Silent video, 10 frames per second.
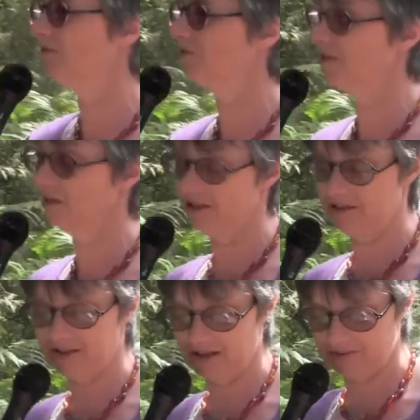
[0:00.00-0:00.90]
who died
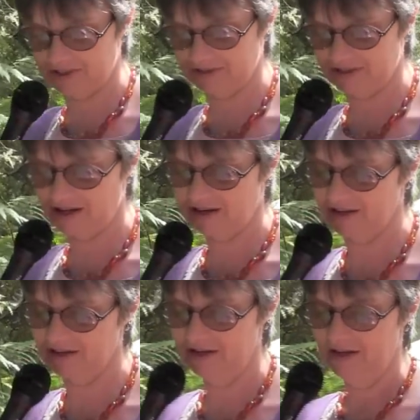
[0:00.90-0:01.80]
that they were still
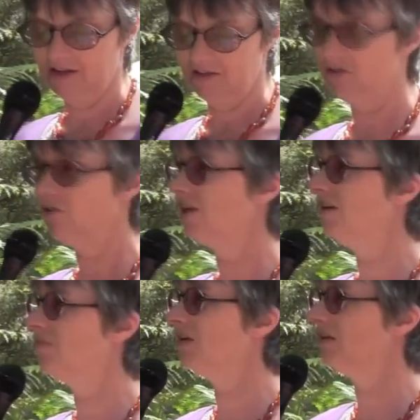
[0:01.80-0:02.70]
tagging.
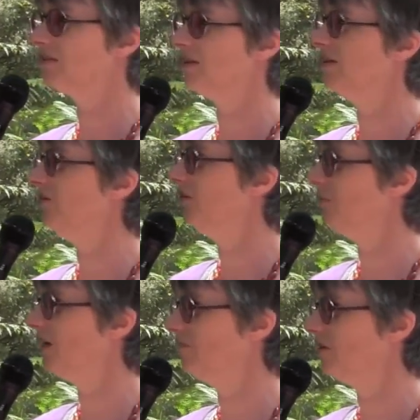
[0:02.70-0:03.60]
Lockheed Martin, who you
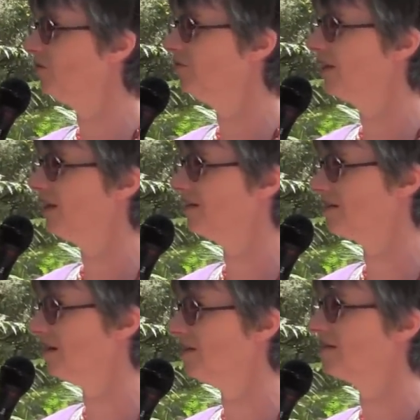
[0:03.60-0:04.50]
may recall ran the
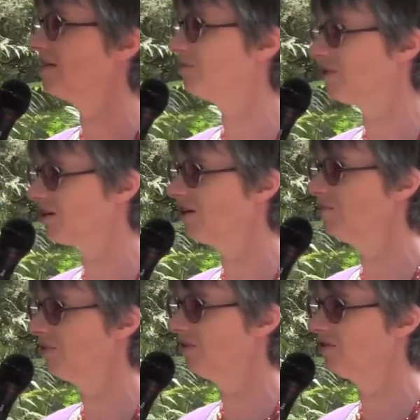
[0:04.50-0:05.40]
census, which I
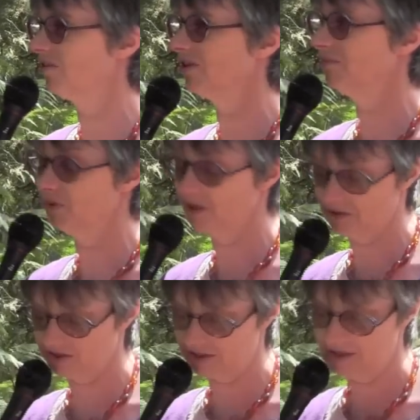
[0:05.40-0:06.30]
hope a lot of us
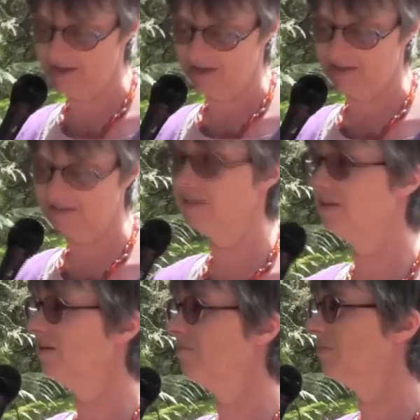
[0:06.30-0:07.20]
boycotted, and
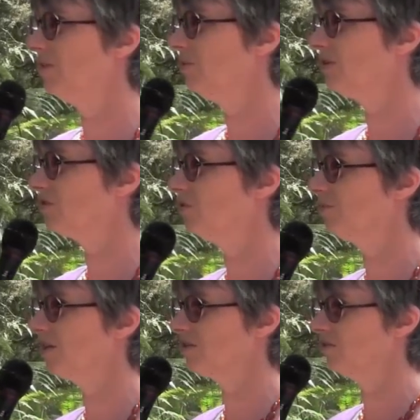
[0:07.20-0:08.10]
another US
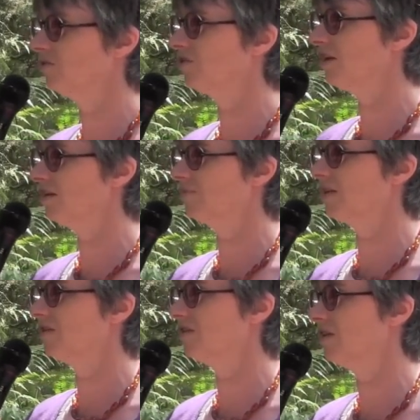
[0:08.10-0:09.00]
corporation called Jacobs
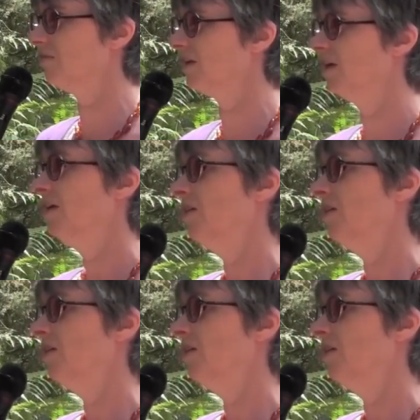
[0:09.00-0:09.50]
Engineering.